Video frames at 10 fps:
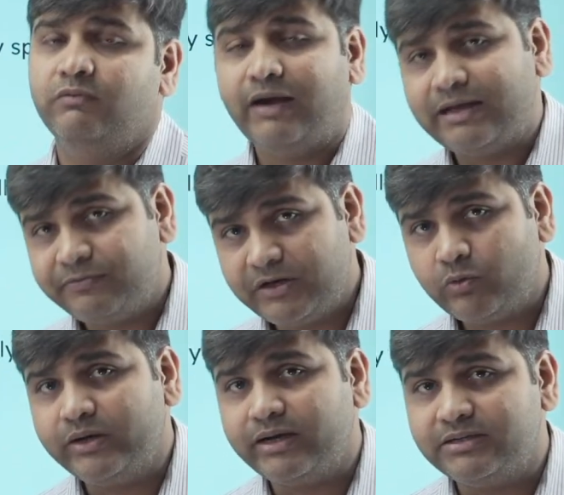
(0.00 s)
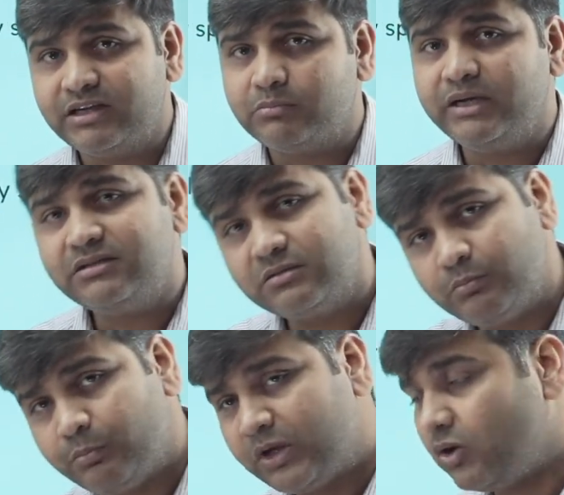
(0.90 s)
Why frequent adjournments?
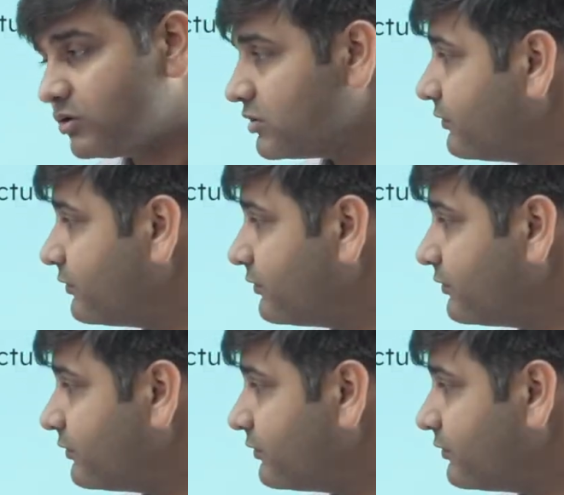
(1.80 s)
Because of